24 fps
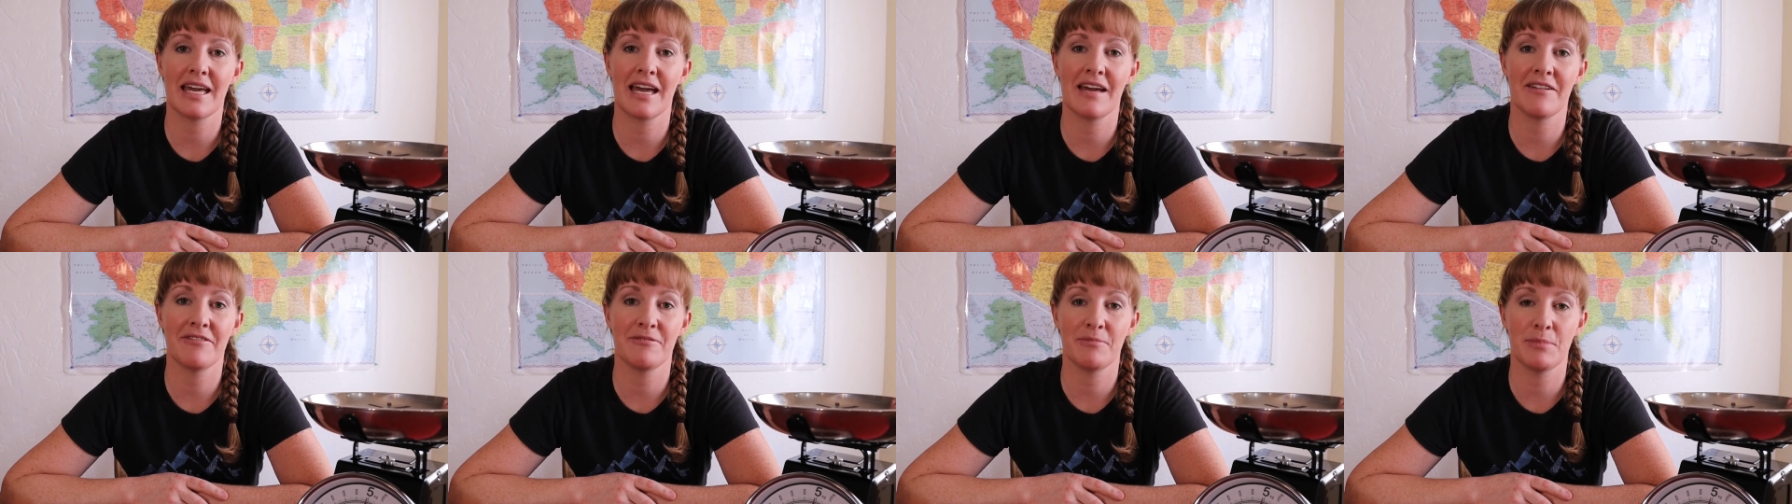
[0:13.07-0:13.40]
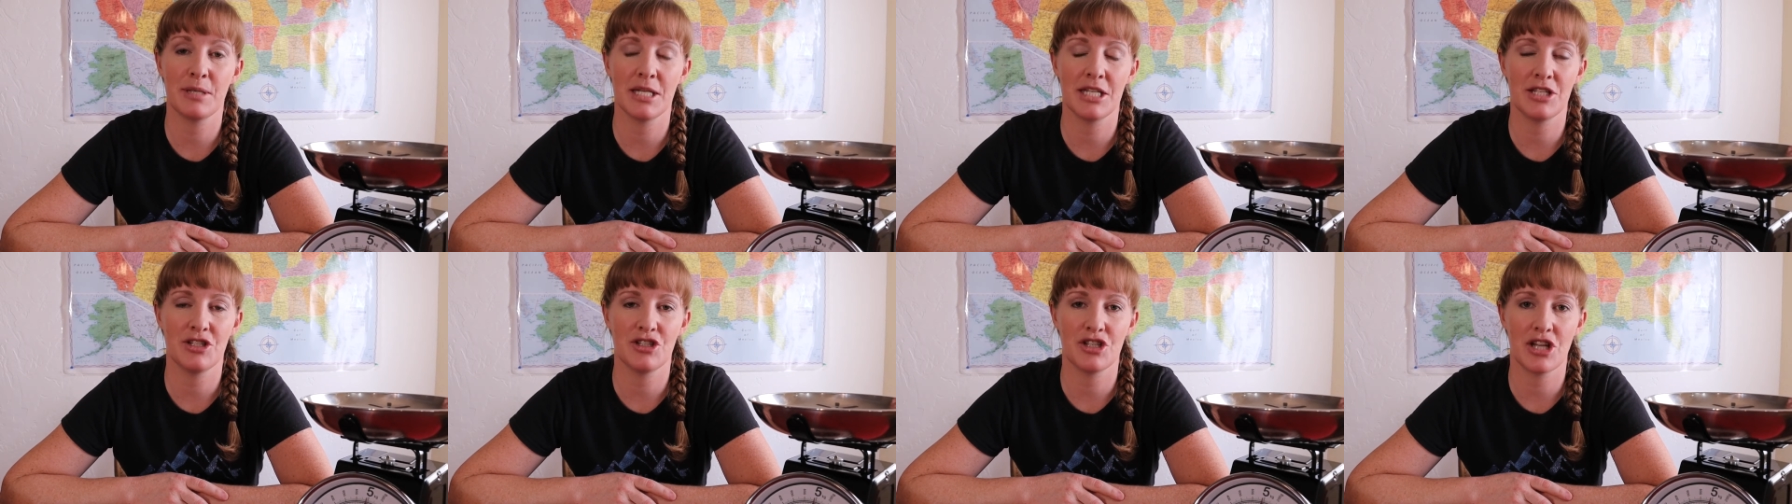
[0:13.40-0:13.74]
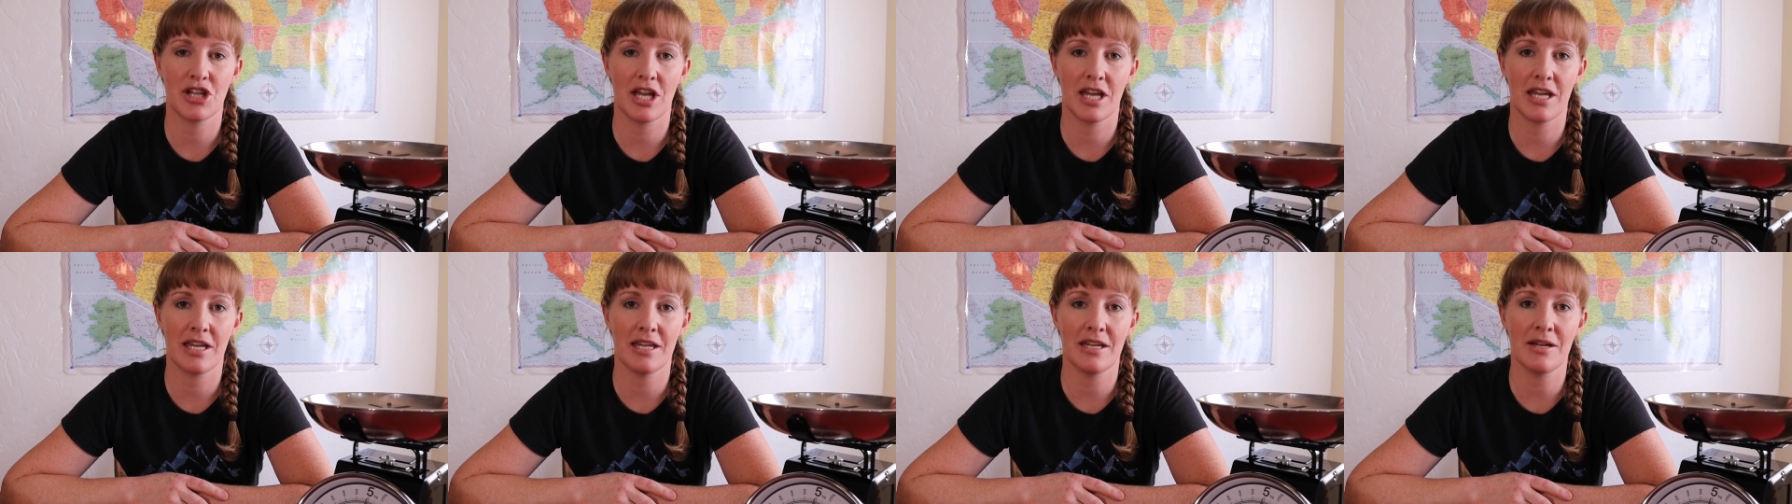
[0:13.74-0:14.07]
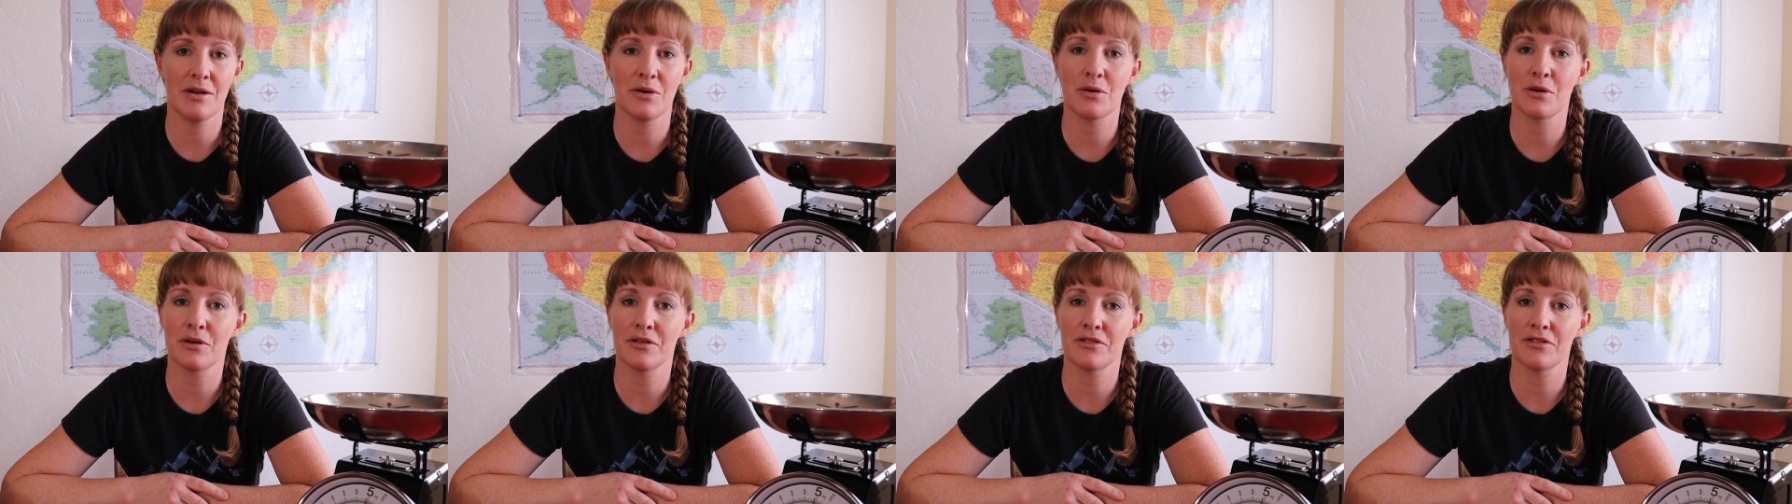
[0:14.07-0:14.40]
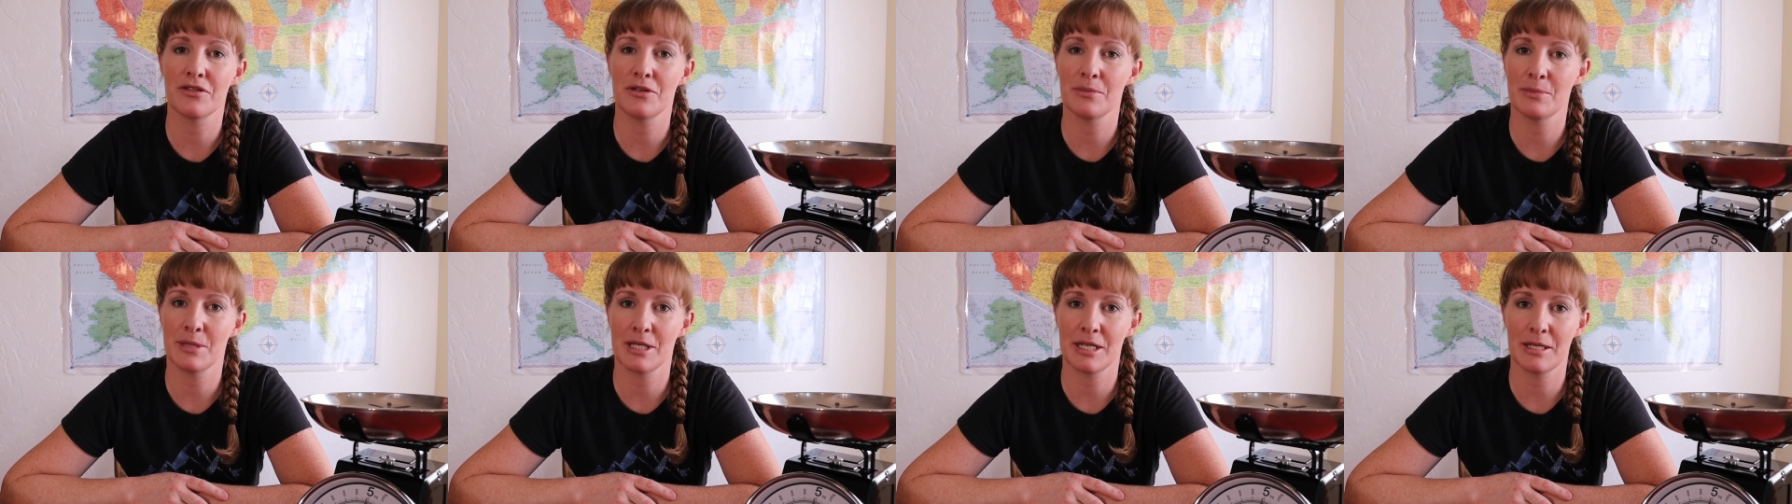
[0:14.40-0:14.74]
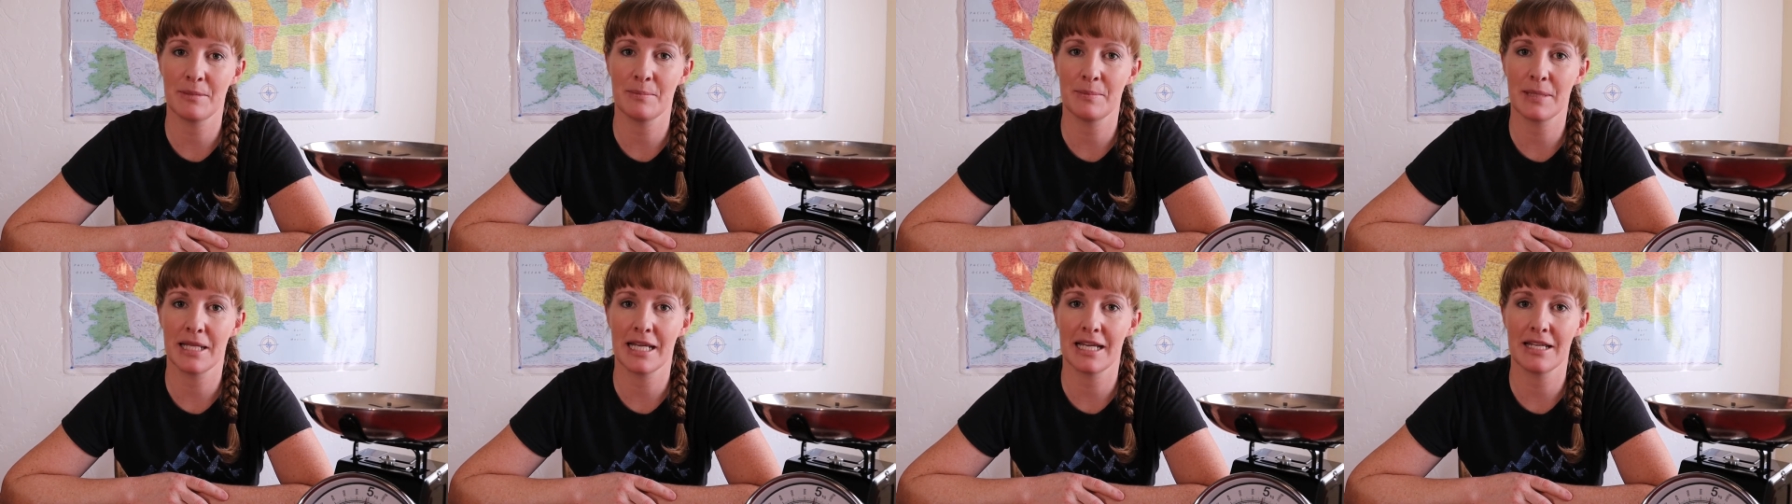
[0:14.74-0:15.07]
FPJ, or
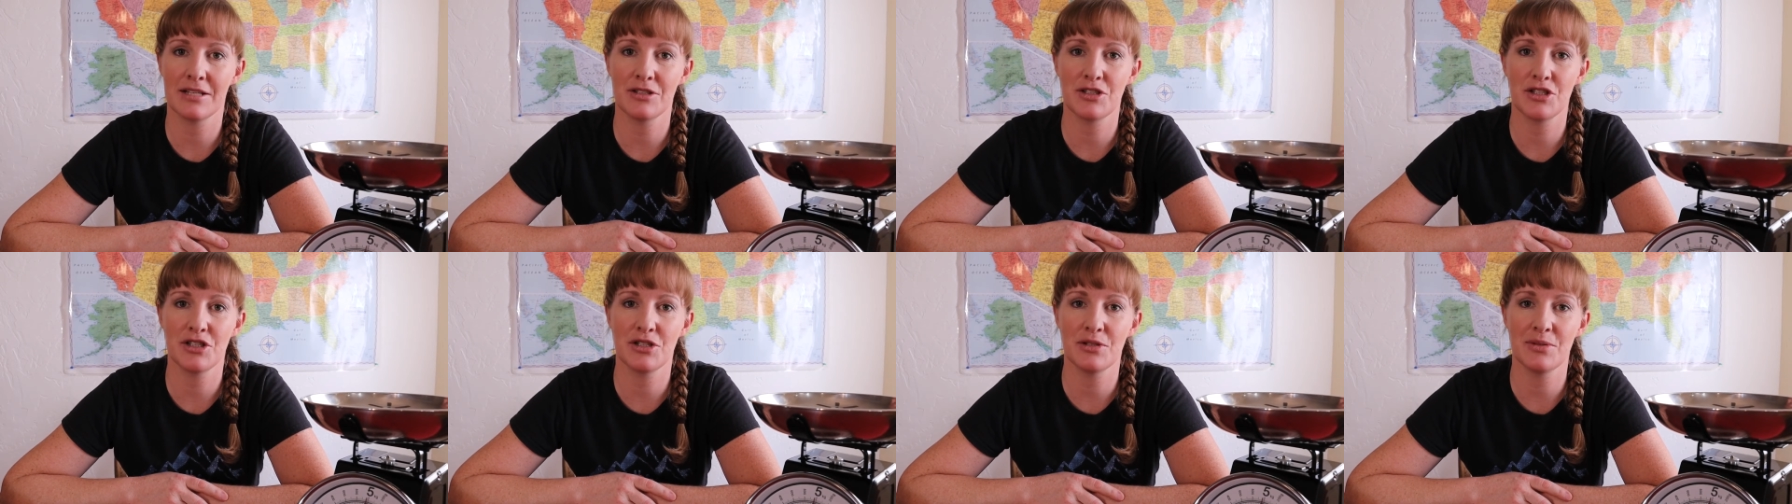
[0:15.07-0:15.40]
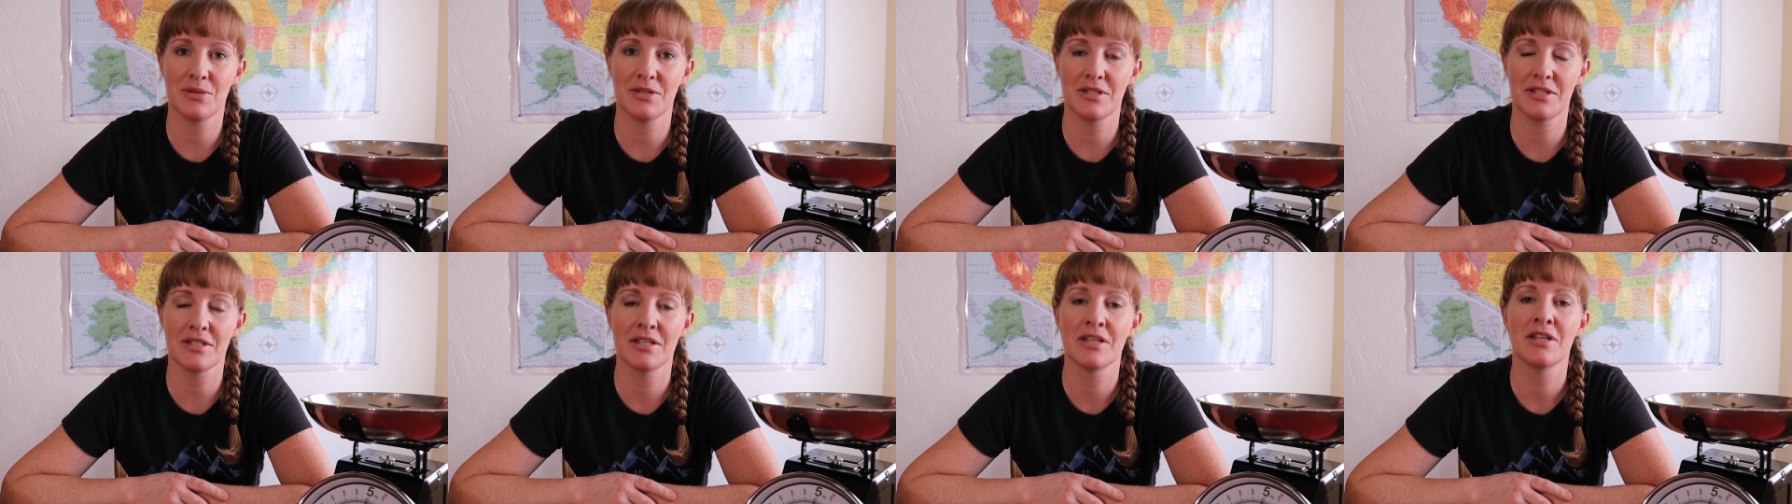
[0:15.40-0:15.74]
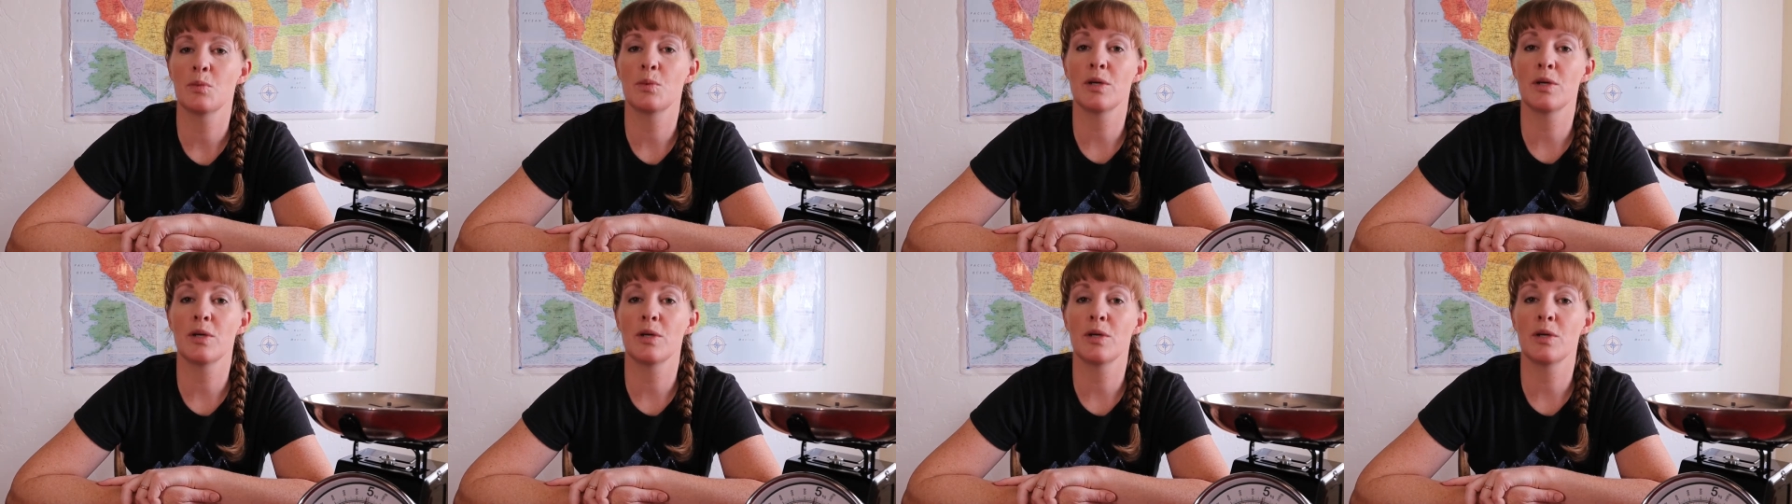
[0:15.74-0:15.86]
fermented plant juice.